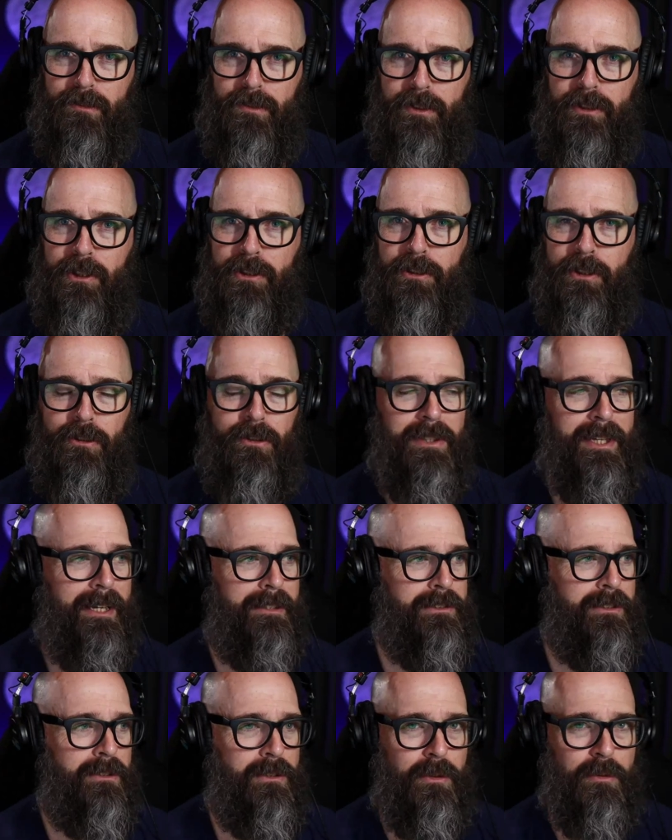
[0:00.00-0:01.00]
for
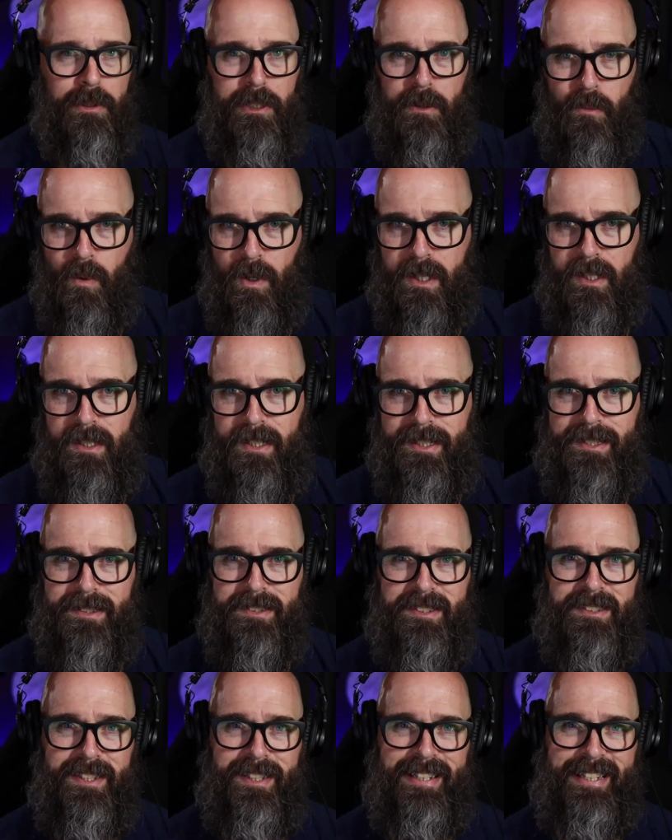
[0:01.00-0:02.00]
2021
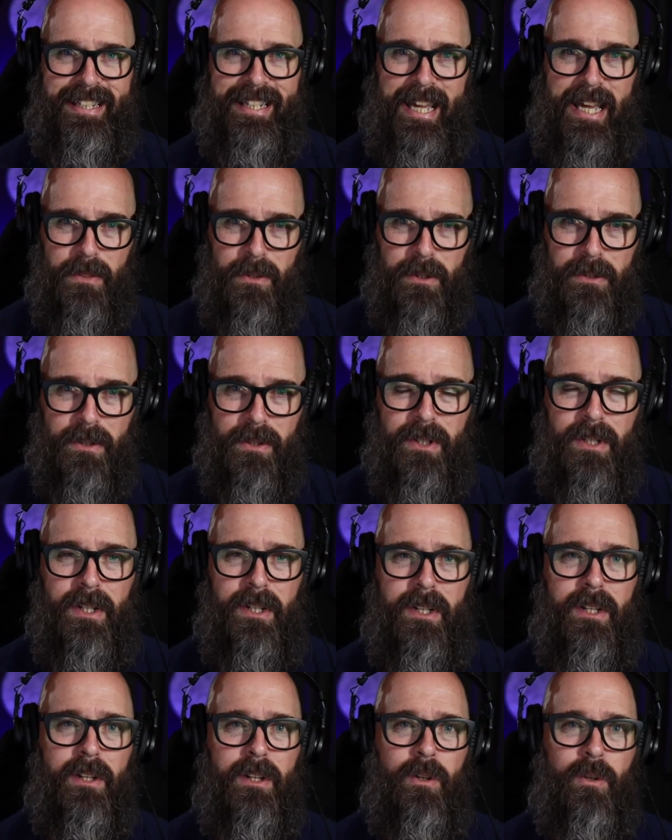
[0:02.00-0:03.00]
is together
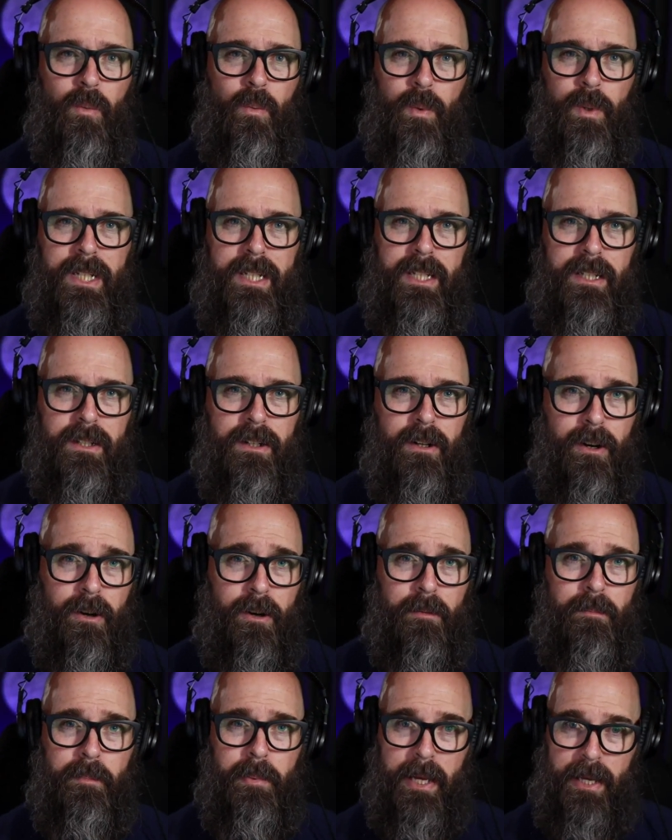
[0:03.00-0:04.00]
we
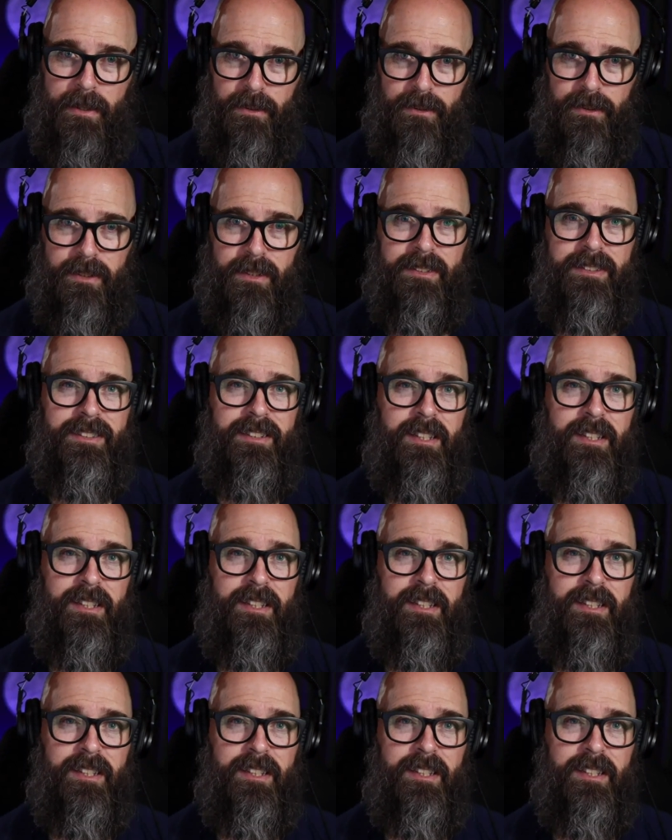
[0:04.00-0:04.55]
are better.